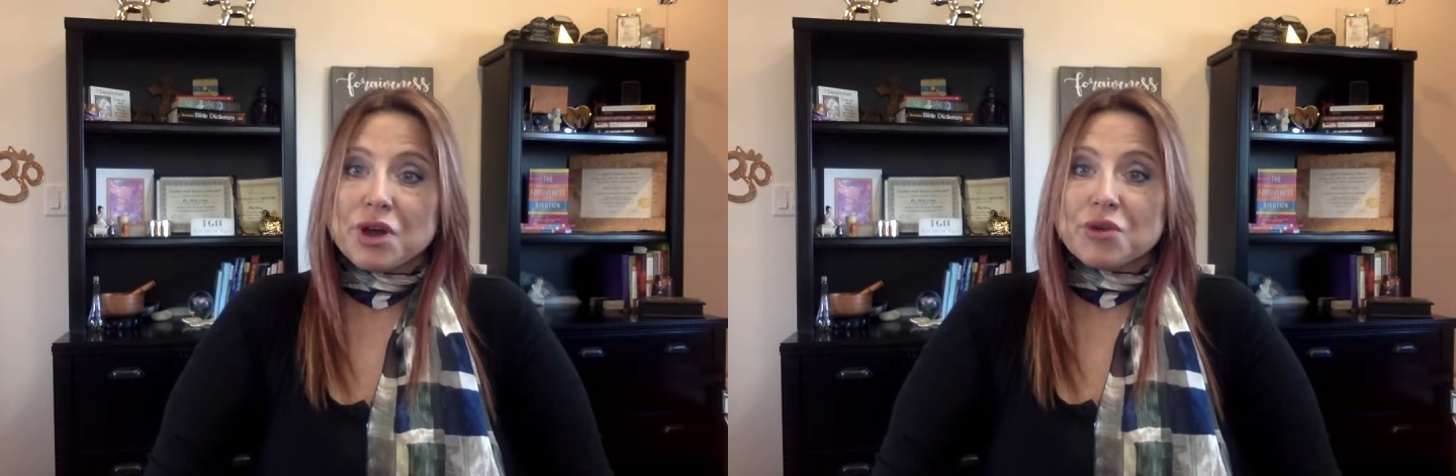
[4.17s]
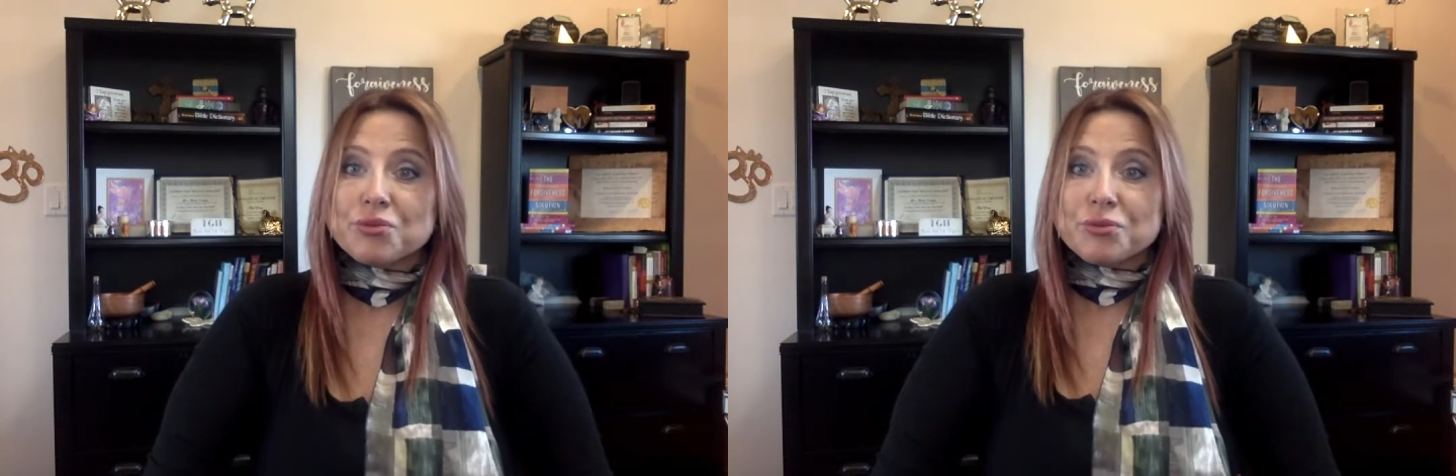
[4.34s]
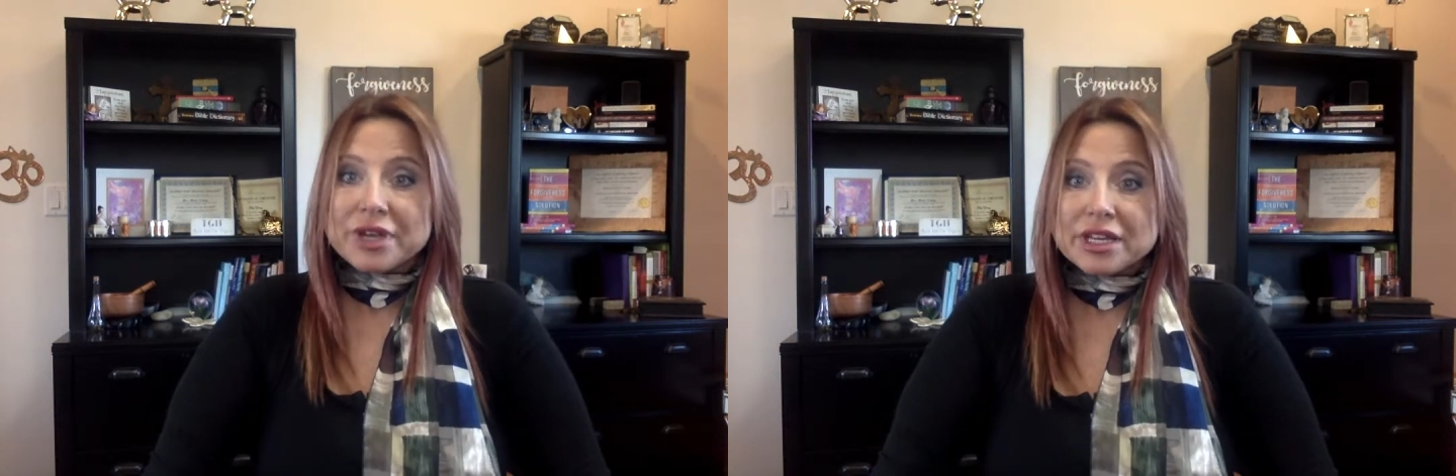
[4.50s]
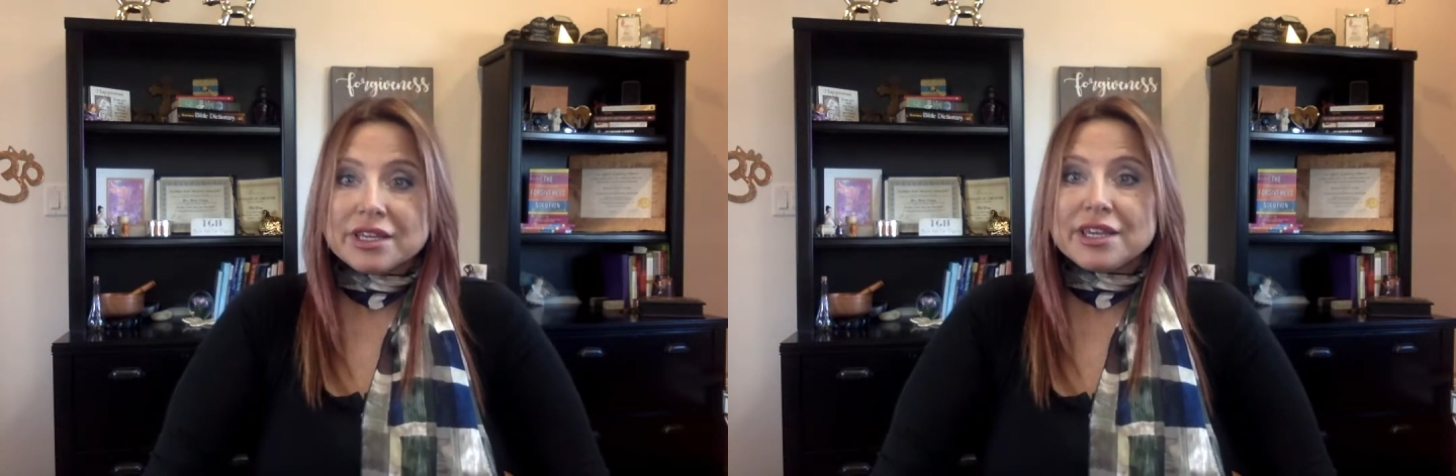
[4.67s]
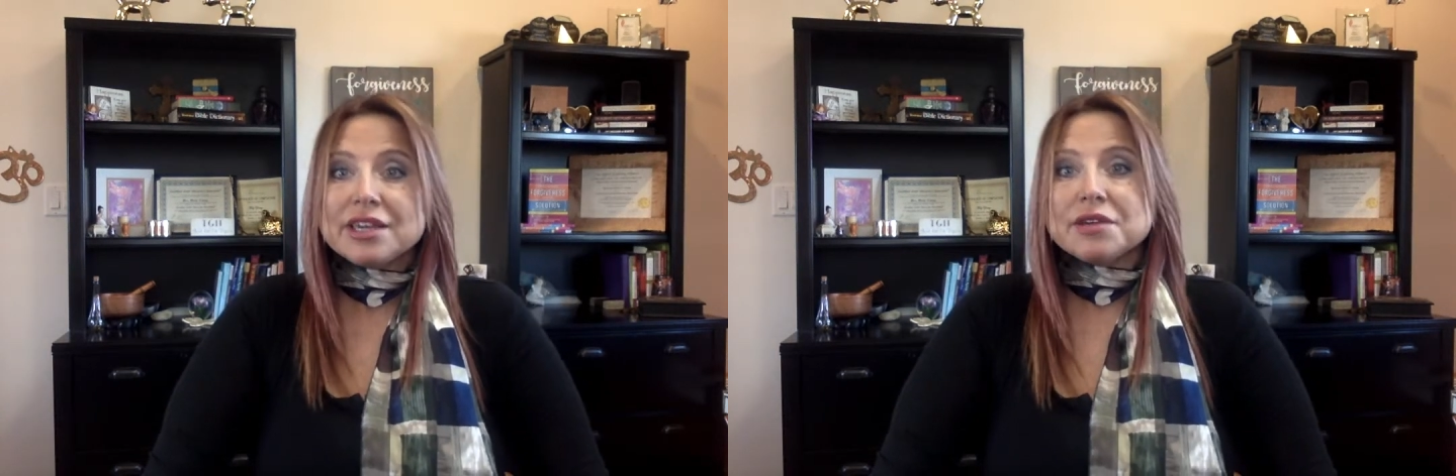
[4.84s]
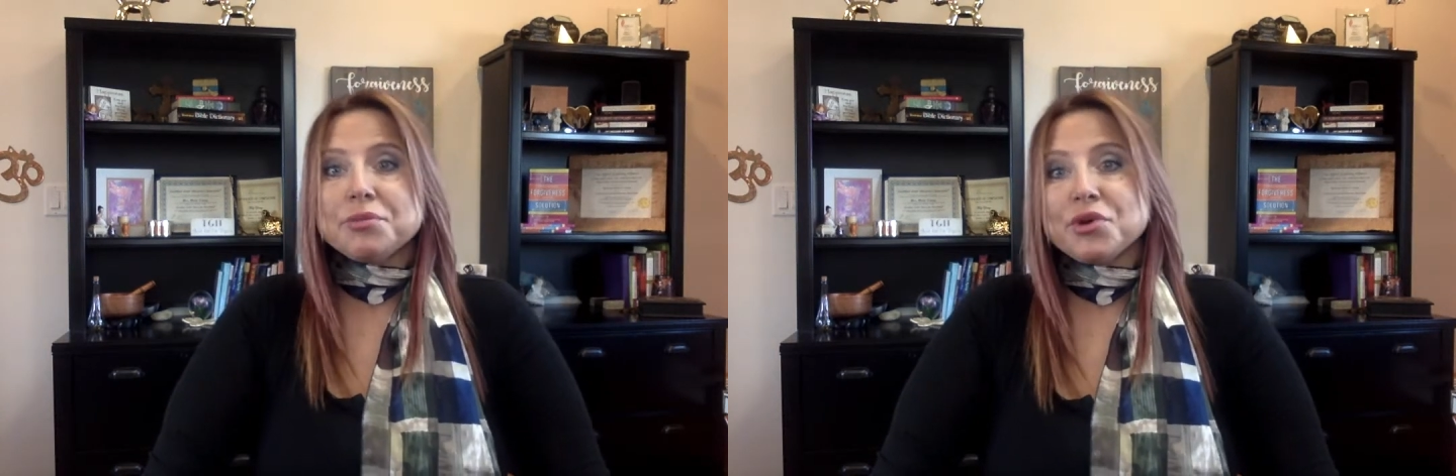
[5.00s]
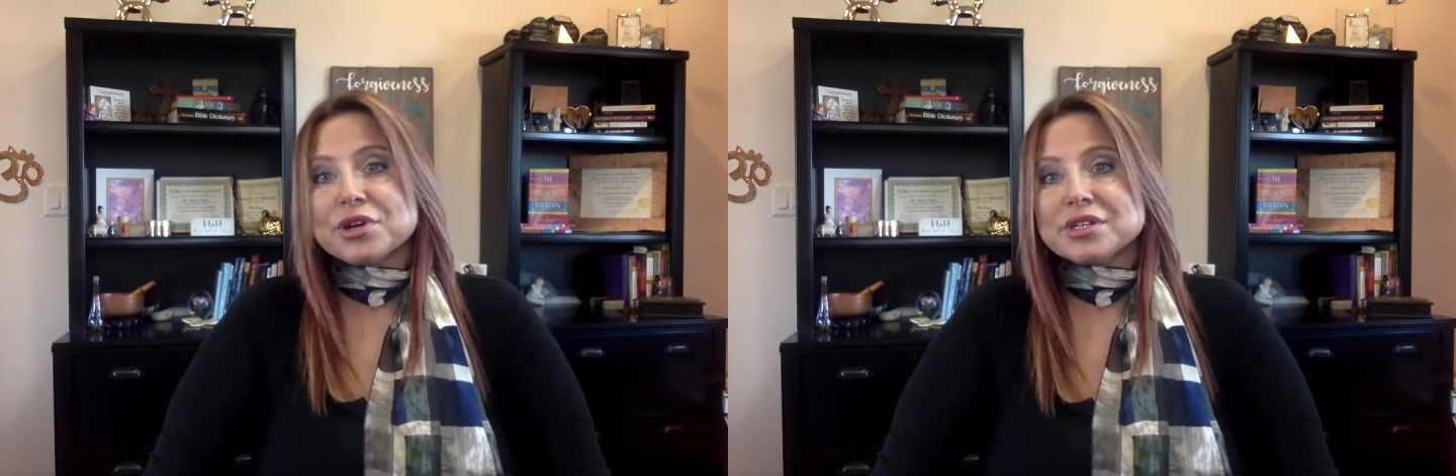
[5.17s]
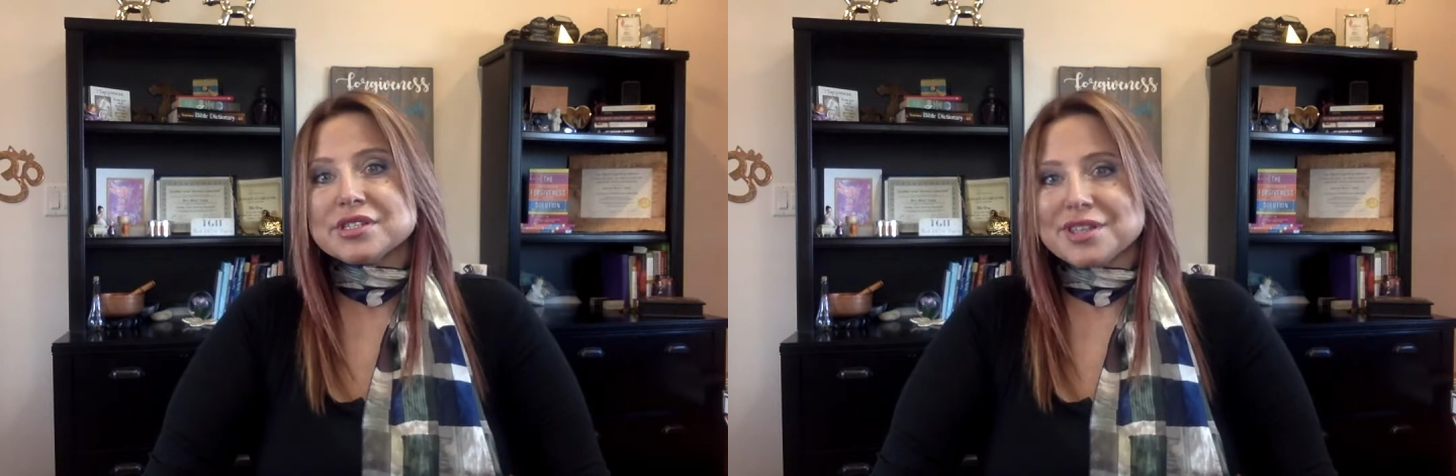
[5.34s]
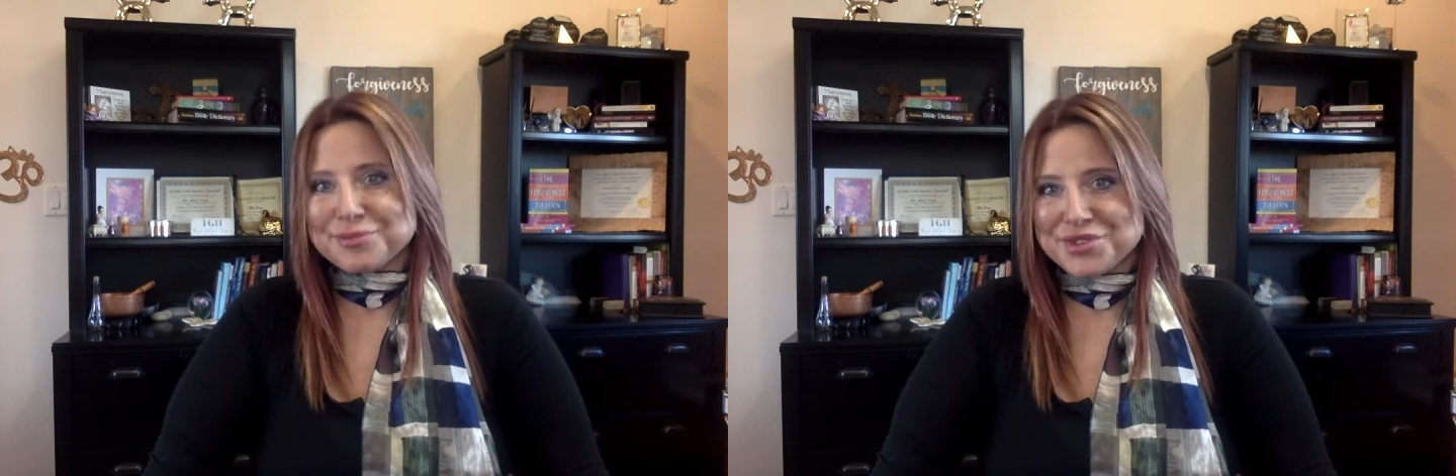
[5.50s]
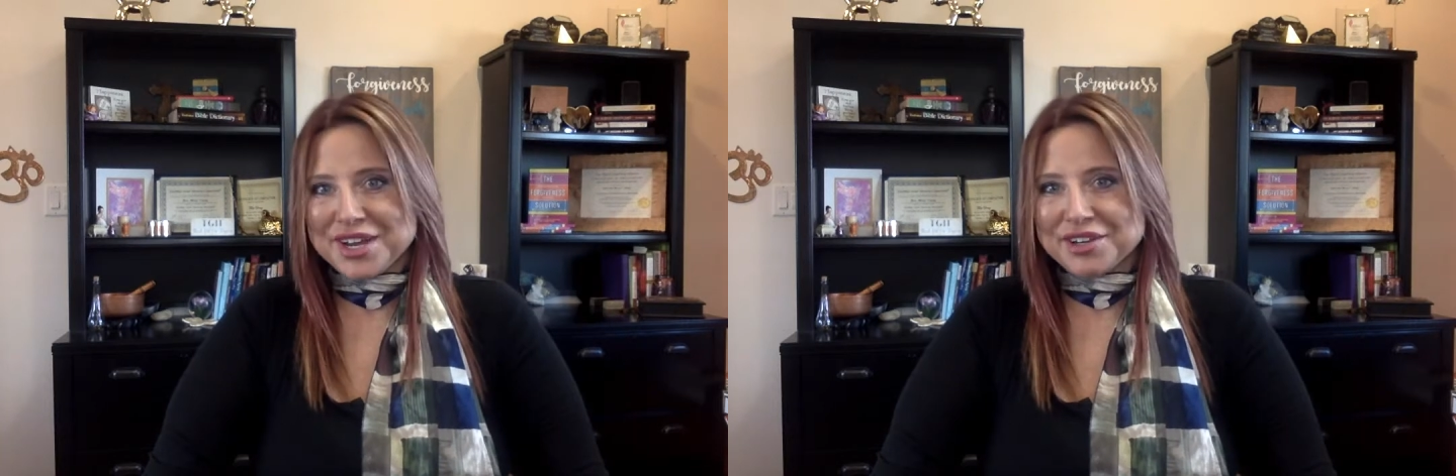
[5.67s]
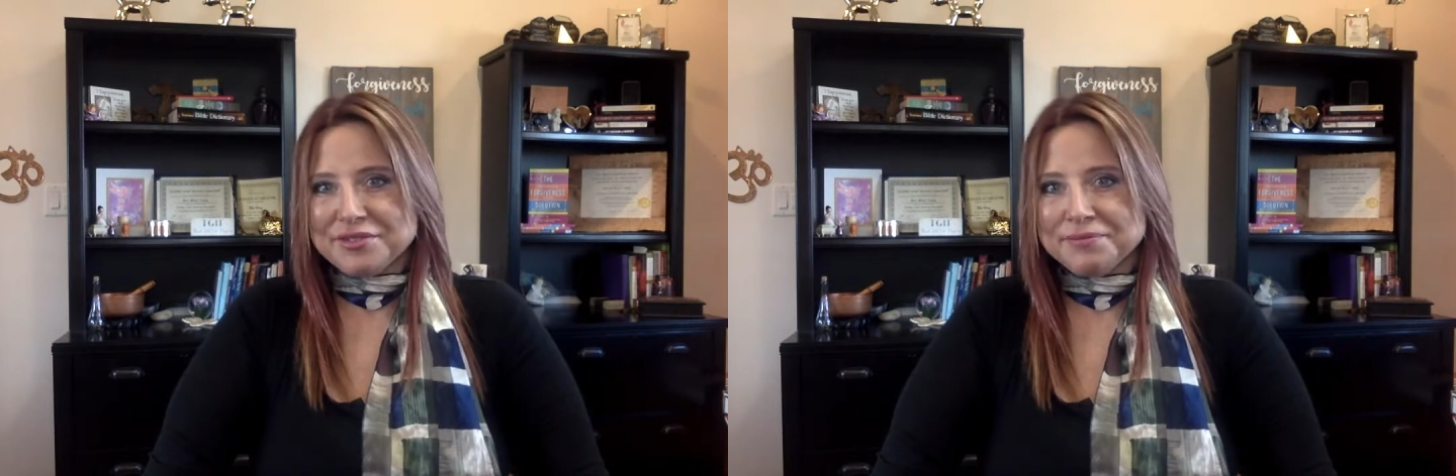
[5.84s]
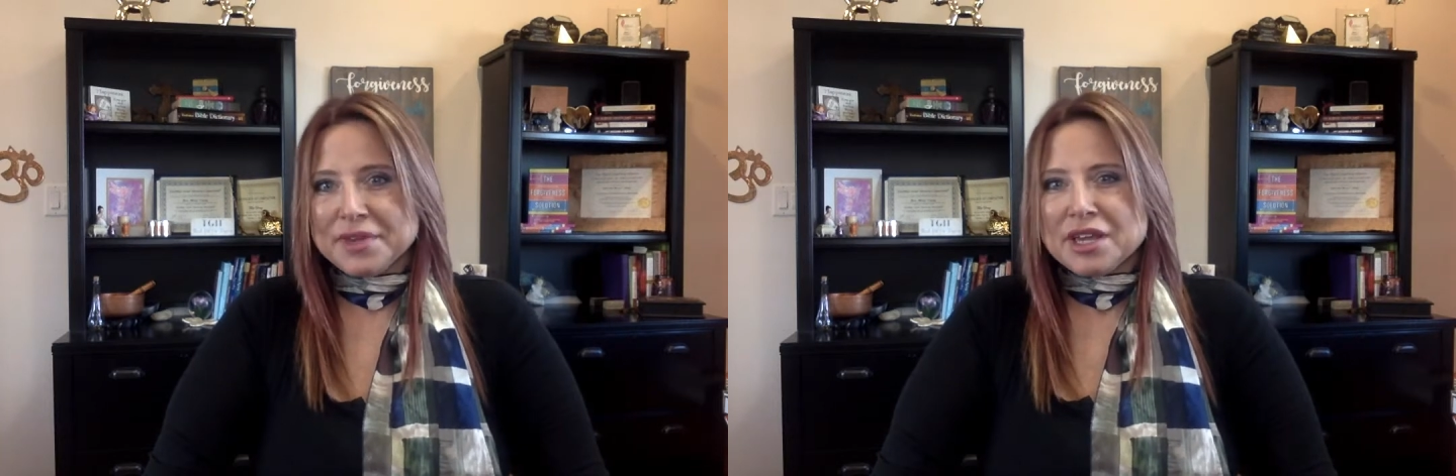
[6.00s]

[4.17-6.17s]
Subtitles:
a really important subject.